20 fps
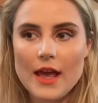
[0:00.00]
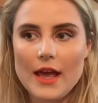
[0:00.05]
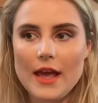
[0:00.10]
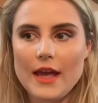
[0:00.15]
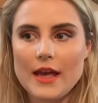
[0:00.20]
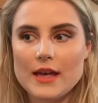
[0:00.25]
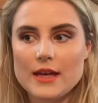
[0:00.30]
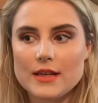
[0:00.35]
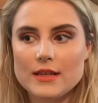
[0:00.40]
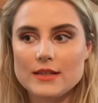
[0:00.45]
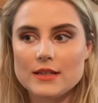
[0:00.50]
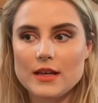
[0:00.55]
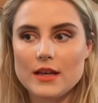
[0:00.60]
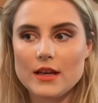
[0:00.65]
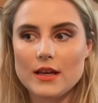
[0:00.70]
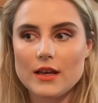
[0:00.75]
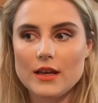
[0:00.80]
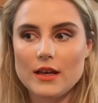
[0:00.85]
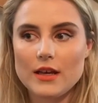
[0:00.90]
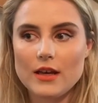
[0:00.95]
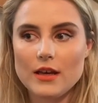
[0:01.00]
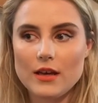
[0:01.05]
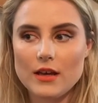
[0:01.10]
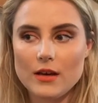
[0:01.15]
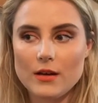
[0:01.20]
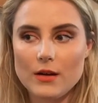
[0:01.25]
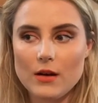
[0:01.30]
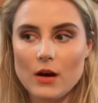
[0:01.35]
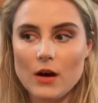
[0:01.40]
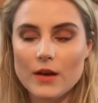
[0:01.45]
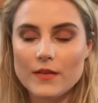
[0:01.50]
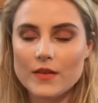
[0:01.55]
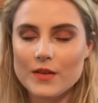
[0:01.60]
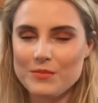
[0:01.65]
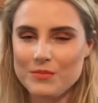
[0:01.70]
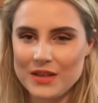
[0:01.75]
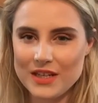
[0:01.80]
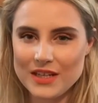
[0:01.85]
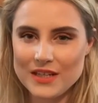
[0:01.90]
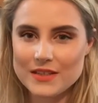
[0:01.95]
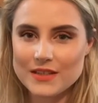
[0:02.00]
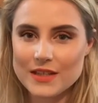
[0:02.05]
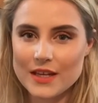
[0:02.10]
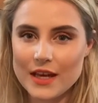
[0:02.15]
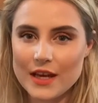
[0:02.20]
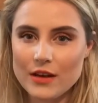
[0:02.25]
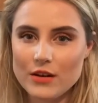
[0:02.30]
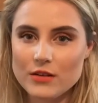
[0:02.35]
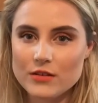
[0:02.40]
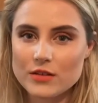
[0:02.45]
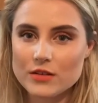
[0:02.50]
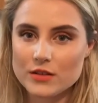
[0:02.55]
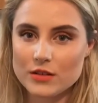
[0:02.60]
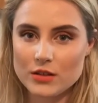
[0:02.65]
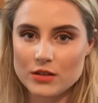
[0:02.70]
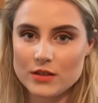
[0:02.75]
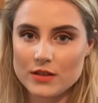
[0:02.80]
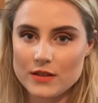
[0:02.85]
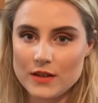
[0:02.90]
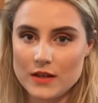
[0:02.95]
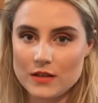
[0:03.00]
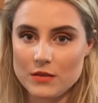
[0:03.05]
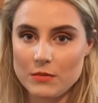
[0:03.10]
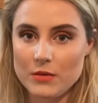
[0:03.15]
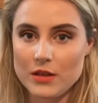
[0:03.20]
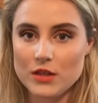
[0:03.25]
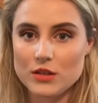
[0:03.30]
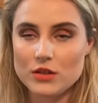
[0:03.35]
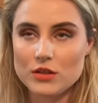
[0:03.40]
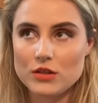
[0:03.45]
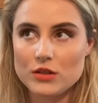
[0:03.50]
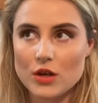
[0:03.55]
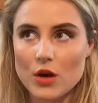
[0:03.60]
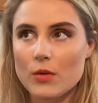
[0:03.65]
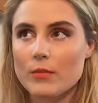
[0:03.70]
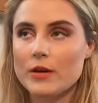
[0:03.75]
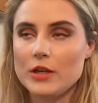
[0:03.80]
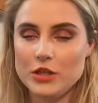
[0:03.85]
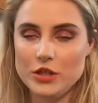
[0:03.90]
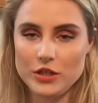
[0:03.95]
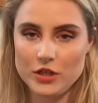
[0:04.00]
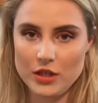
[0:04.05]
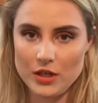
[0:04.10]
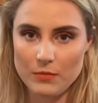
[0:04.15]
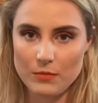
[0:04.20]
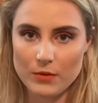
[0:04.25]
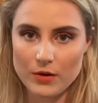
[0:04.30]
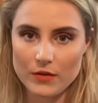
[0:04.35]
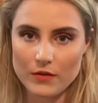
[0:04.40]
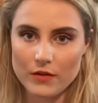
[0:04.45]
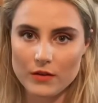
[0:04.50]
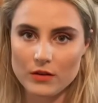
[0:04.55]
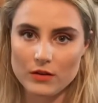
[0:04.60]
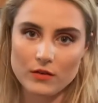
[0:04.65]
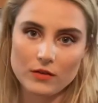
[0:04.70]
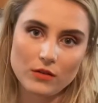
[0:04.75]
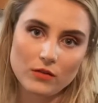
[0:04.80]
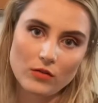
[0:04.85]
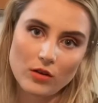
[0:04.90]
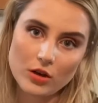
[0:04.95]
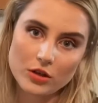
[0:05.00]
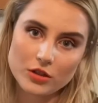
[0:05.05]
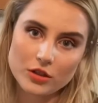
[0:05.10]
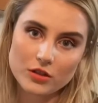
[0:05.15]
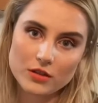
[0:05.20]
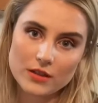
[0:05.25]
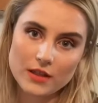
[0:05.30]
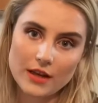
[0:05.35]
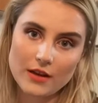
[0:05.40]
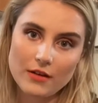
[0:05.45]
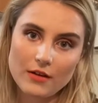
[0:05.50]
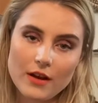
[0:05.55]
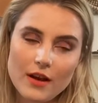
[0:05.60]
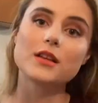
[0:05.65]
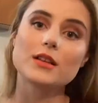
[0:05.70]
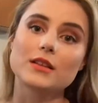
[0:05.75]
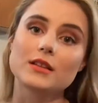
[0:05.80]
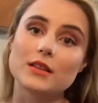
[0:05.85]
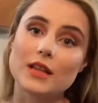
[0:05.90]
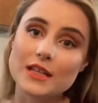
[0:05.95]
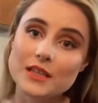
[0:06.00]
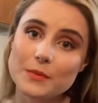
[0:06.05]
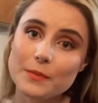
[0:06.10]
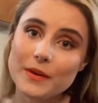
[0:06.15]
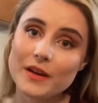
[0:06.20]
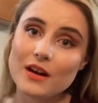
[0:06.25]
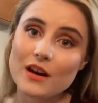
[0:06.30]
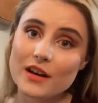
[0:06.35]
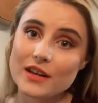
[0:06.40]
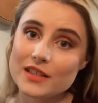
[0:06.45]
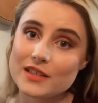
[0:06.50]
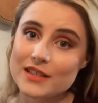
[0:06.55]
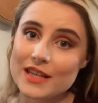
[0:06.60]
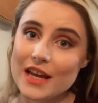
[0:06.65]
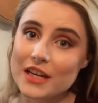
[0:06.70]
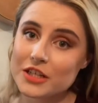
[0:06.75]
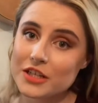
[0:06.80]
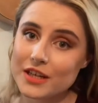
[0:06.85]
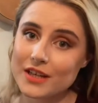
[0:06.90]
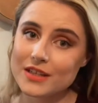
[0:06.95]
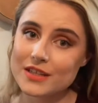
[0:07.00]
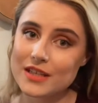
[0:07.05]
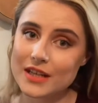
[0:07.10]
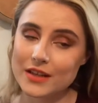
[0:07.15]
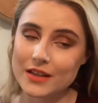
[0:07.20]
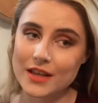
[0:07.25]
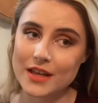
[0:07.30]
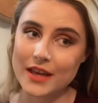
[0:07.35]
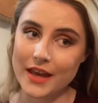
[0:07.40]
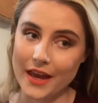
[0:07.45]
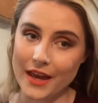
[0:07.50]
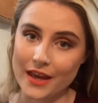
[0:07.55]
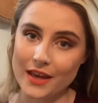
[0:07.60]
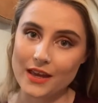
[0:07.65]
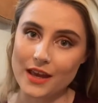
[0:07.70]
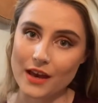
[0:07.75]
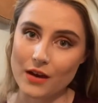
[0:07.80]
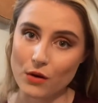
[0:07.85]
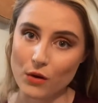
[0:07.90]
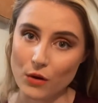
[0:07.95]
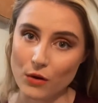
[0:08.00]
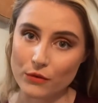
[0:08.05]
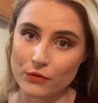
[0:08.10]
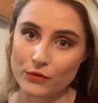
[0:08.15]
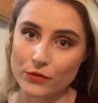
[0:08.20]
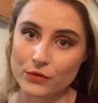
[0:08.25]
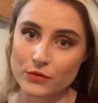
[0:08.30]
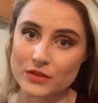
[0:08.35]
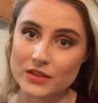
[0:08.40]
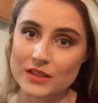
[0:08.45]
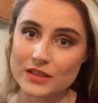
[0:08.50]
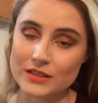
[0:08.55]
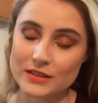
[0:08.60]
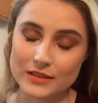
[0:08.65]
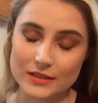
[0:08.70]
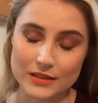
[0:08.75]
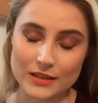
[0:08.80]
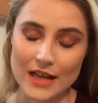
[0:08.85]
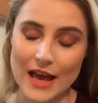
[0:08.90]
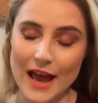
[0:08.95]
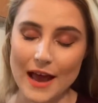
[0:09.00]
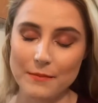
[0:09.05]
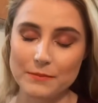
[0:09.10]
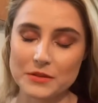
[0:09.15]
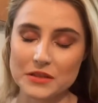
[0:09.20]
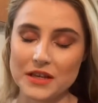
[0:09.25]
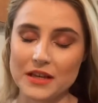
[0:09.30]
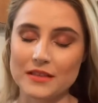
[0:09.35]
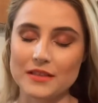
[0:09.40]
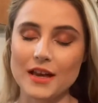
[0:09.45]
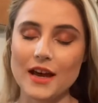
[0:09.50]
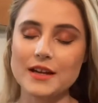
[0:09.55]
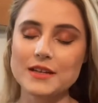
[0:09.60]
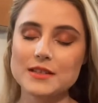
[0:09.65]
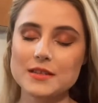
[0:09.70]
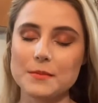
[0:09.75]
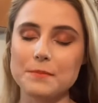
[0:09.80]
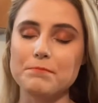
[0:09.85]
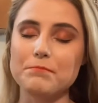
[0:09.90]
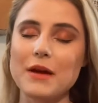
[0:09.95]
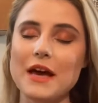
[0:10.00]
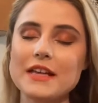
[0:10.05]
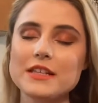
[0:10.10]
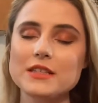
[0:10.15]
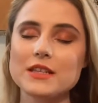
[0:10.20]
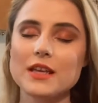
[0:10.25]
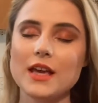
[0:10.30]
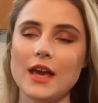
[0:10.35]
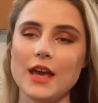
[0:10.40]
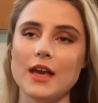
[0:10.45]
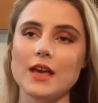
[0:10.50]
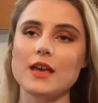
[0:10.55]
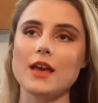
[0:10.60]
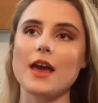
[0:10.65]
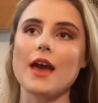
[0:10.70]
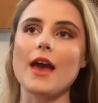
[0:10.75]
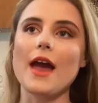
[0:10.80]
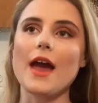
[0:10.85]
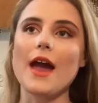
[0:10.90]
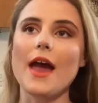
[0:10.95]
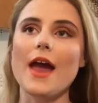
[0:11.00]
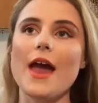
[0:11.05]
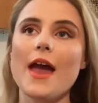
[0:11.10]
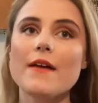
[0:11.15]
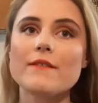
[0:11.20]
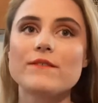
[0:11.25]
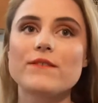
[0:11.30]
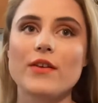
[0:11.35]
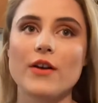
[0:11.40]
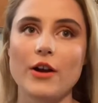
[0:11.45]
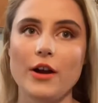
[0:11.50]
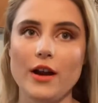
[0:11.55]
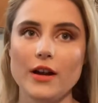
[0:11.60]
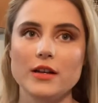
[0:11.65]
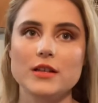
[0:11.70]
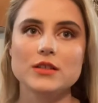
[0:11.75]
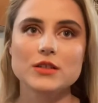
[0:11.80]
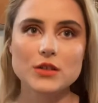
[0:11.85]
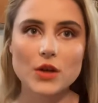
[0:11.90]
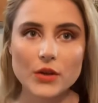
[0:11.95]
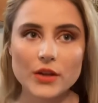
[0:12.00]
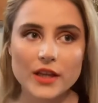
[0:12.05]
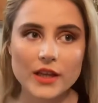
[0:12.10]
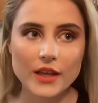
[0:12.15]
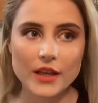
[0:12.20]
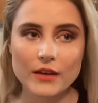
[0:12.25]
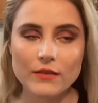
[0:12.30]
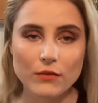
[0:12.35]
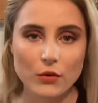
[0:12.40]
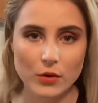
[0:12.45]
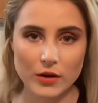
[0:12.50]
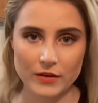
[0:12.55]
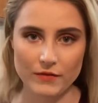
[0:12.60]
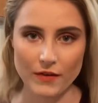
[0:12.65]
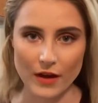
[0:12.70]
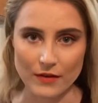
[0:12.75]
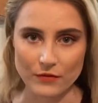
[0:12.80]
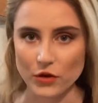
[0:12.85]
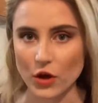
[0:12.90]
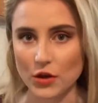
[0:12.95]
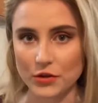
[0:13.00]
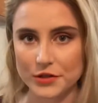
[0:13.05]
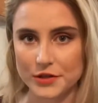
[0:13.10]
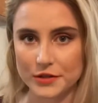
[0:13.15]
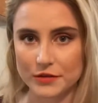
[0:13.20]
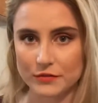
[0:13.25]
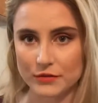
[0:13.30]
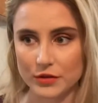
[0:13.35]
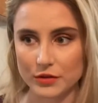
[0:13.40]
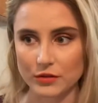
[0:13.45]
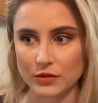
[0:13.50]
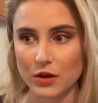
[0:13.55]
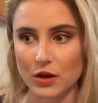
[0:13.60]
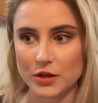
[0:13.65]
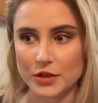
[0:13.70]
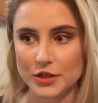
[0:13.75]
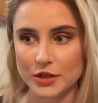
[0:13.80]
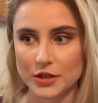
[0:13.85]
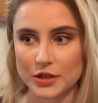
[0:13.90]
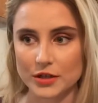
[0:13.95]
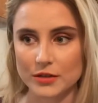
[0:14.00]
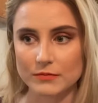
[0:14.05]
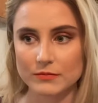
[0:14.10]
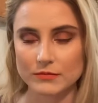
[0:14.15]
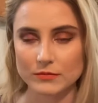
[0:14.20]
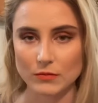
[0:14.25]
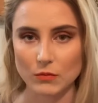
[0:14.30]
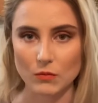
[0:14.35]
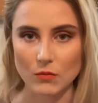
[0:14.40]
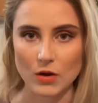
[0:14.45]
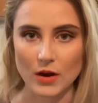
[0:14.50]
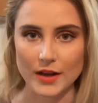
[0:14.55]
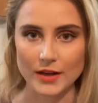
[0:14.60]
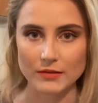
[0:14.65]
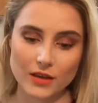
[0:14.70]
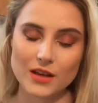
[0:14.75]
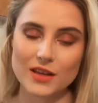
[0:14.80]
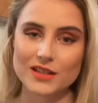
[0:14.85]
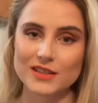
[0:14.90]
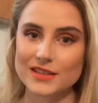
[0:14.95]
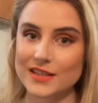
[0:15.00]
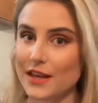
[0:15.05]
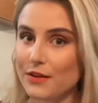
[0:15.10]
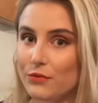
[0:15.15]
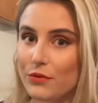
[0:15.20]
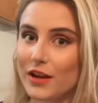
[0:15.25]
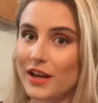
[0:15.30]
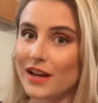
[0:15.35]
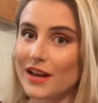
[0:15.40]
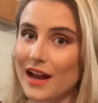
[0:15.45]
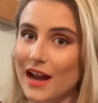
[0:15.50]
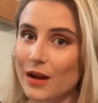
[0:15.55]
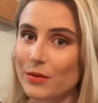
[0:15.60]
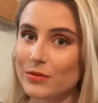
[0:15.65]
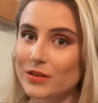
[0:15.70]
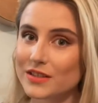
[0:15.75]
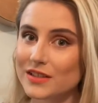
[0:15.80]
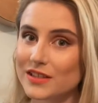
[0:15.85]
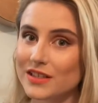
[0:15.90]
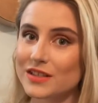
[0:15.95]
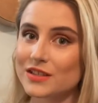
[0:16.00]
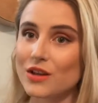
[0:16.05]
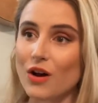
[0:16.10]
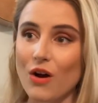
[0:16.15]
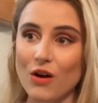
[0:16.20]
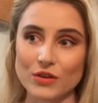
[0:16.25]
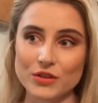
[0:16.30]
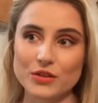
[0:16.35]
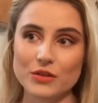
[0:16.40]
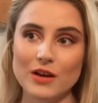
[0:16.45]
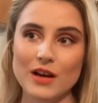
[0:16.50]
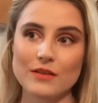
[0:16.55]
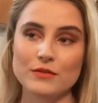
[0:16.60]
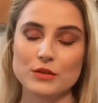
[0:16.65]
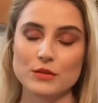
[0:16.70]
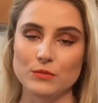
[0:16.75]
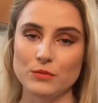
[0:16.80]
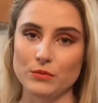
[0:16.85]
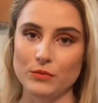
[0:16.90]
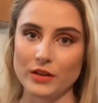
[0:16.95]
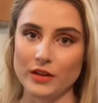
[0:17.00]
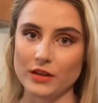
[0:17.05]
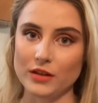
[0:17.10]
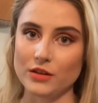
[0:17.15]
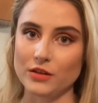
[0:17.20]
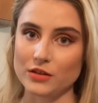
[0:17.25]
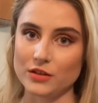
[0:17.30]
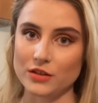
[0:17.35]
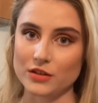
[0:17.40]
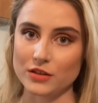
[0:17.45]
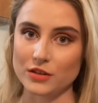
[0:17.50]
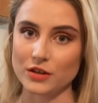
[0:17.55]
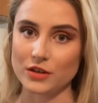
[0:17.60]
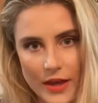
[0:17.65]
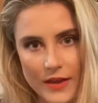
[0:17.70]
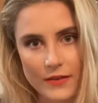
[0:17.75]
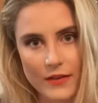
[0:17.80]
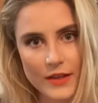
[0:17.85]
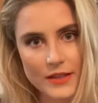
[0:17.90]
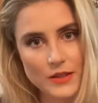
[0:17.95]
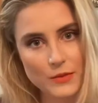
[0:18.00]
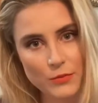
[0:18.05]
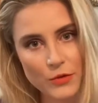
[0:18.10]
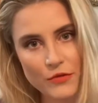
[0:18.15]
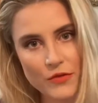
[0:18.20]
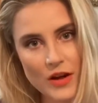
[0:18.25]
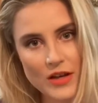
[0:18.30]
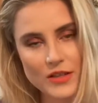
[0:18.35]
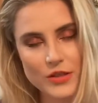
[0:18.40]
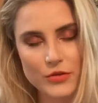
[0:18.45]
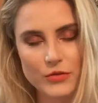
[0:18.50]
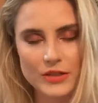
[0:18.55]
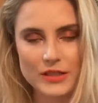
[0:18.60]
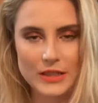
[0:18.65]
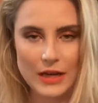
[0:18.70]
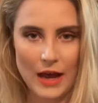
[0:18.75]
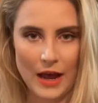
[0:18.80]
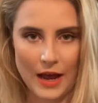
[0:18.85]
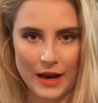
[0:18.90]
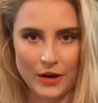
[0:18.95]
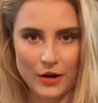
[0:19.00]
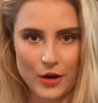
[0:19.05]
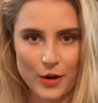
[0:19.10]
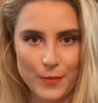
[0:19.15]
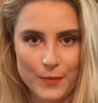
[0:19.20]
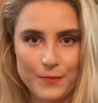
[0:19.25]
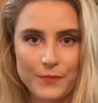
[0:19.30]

and on the mini scale, desserts tend to be so much cheaper than on the larger scale. Let's be honest, that chantilly cake at Whole Foods slaps. Like, that is the best cake ever, and it's only like $45 for a larger one. Safeway and Albertsons also have some really good dessert. Okay, let's move on to attire.